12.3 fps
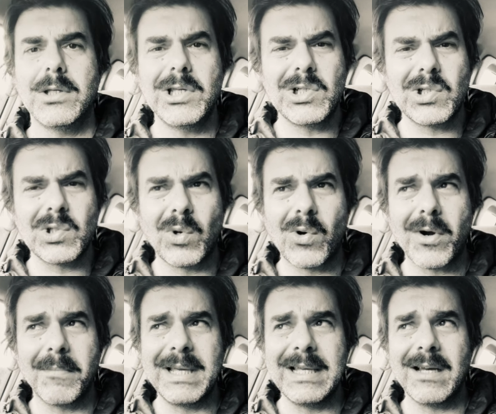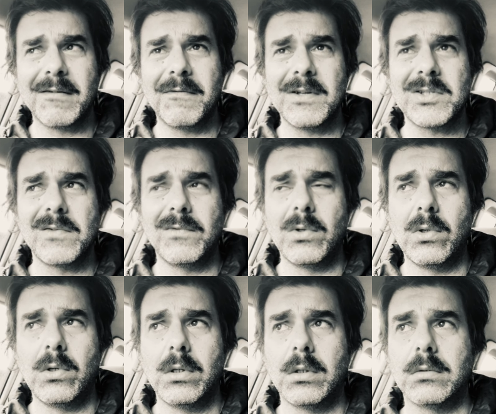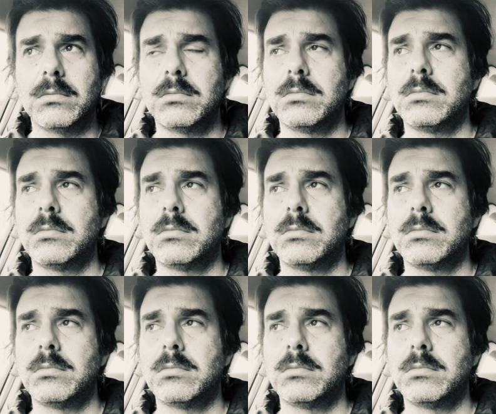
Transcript: You saw him here at Festival Hall.